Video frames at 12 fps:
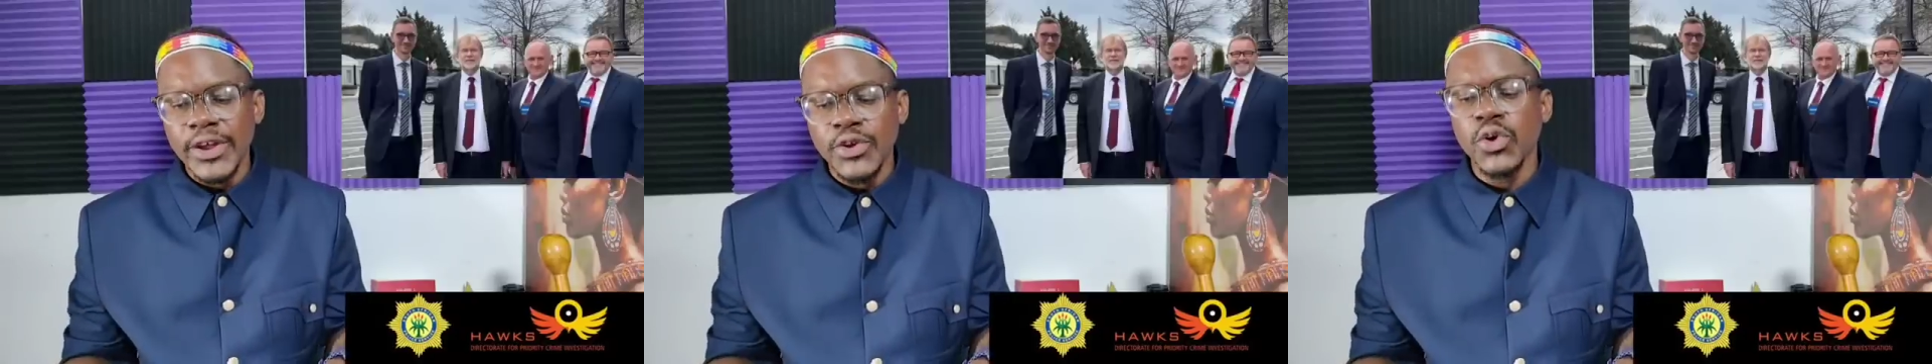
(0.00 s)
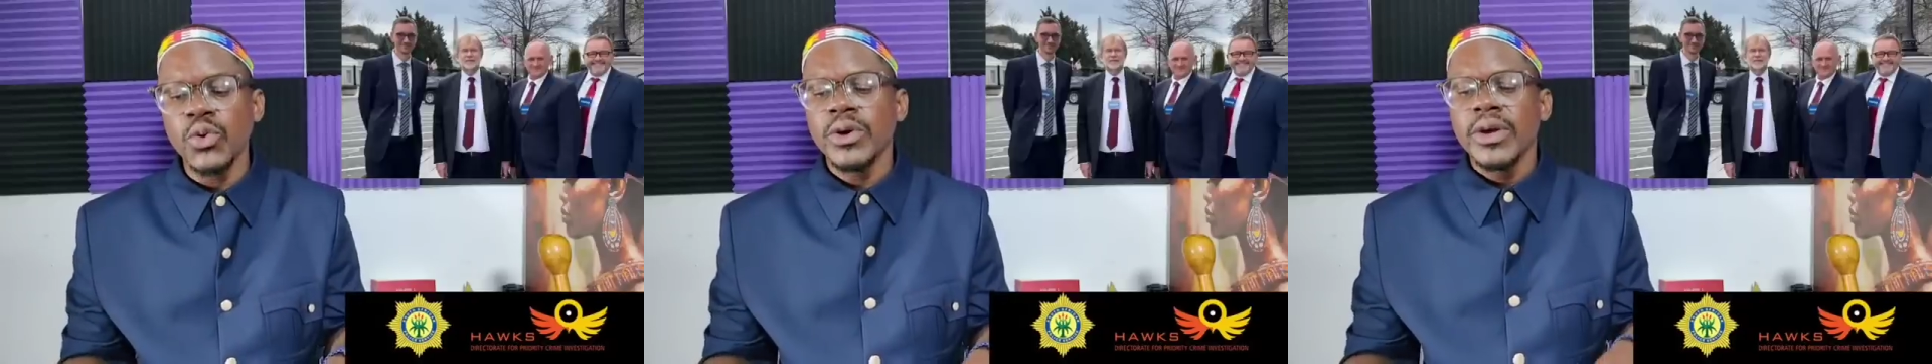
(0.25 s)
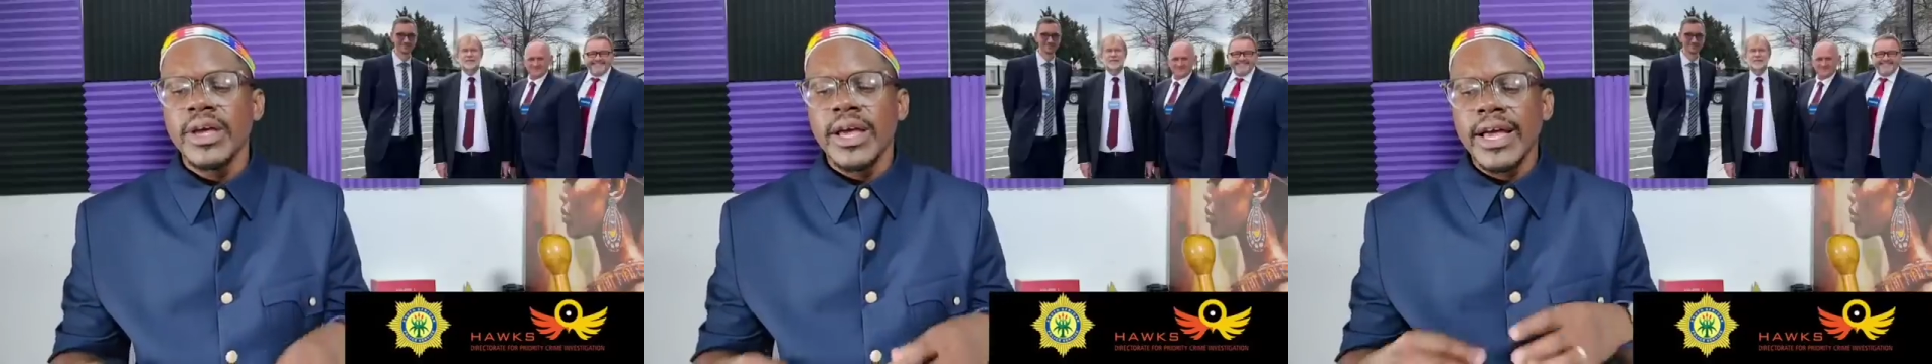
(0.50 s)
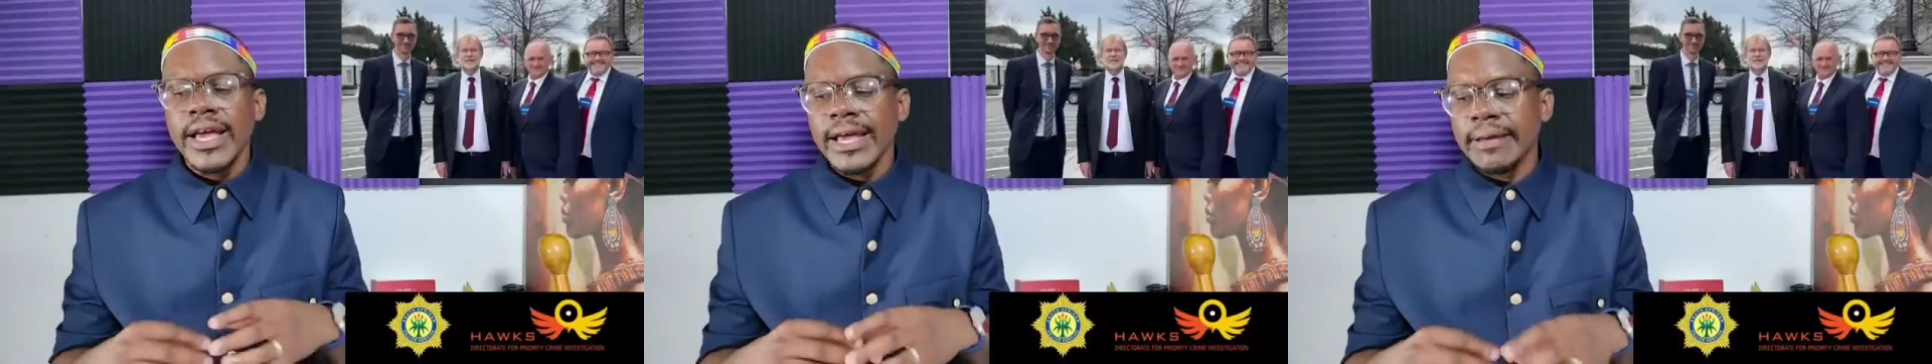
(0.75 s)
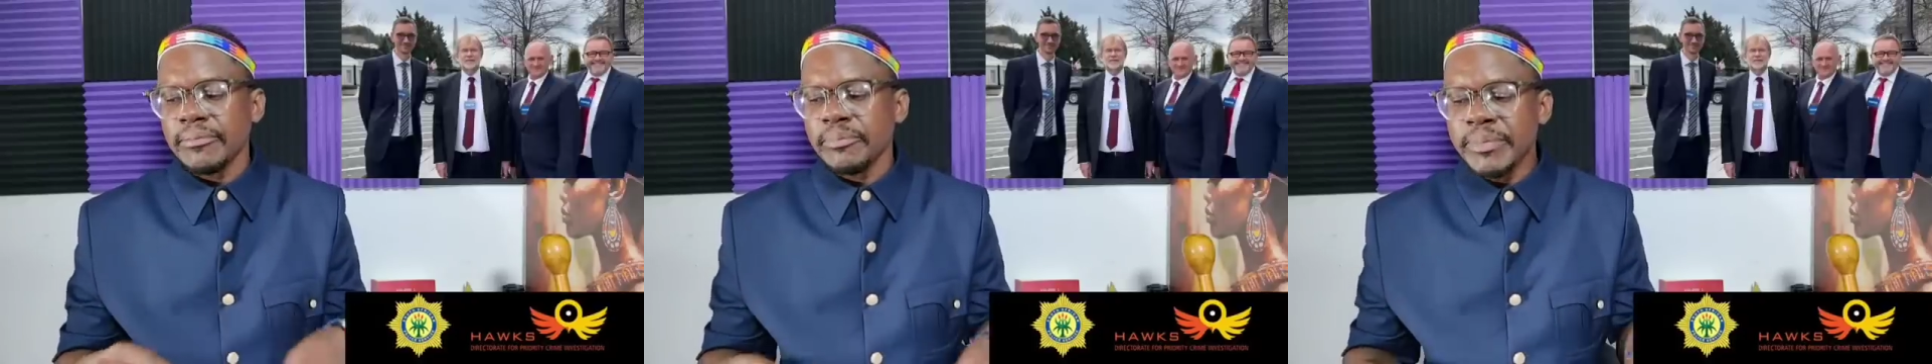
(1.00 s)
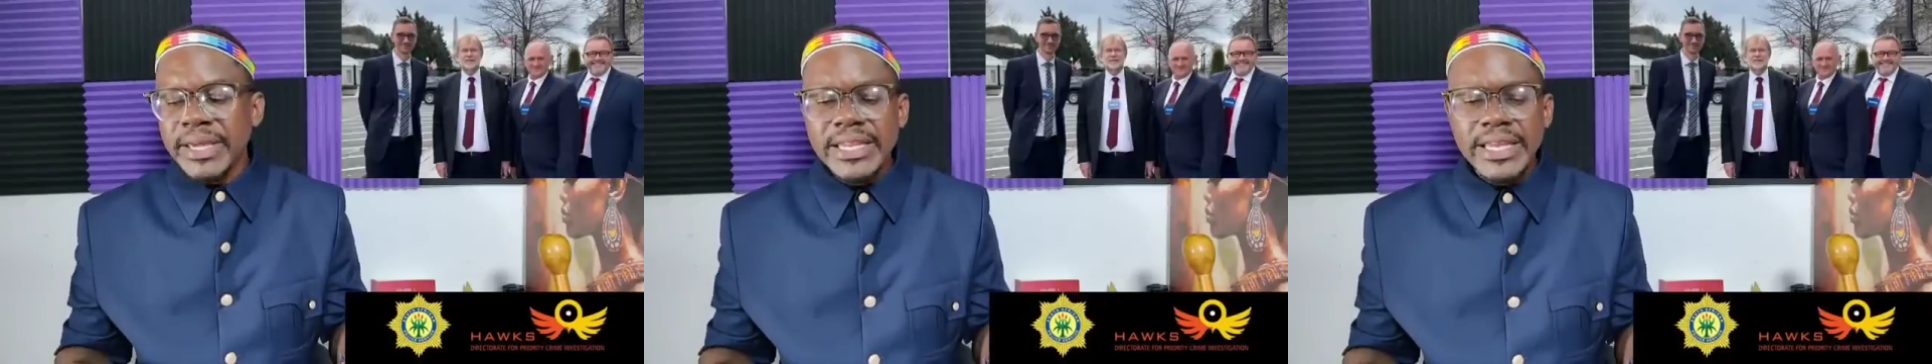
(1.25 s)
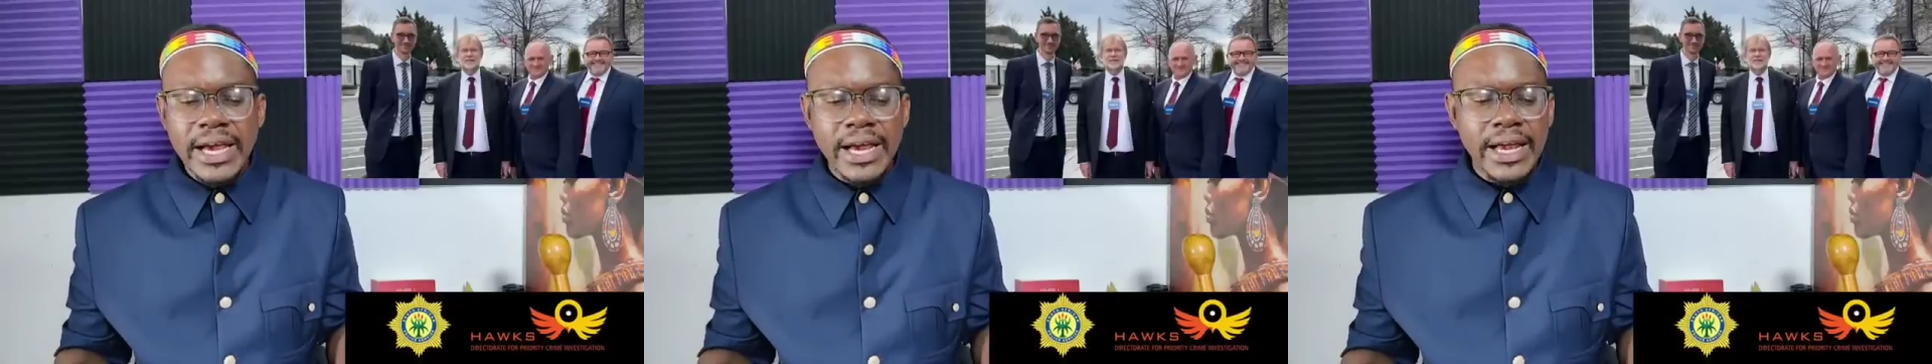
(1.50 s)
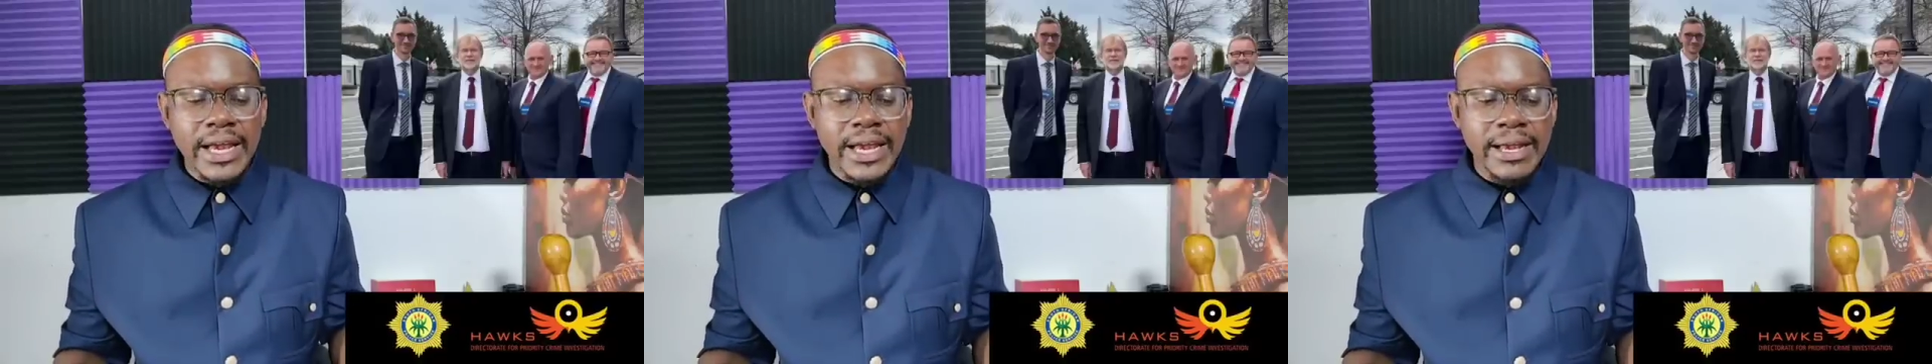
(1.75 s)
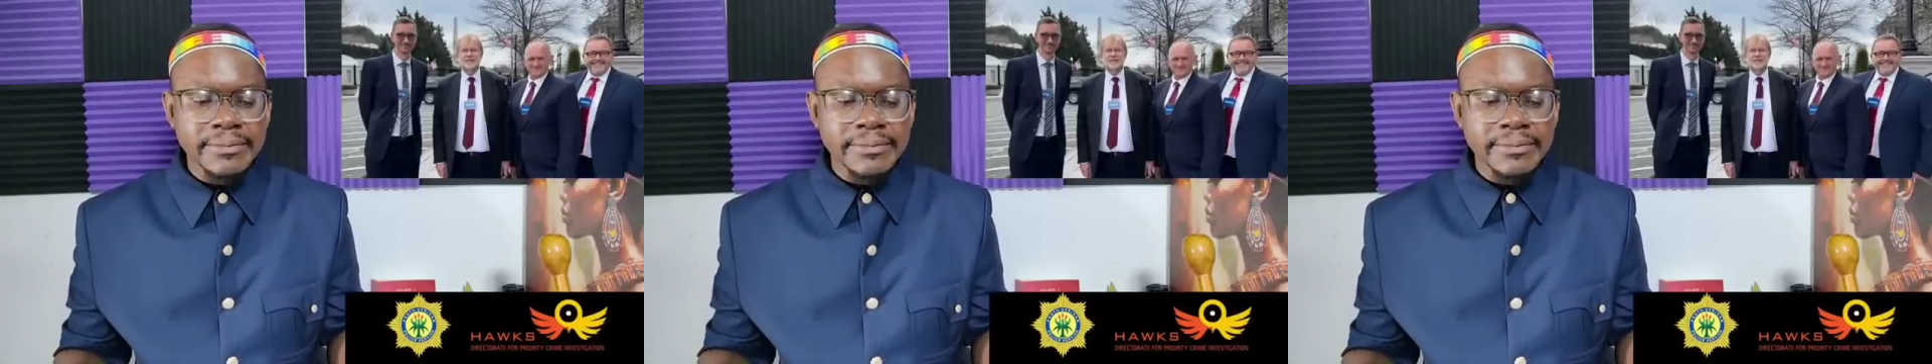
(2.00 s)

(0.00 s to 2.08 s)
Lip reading: I know media,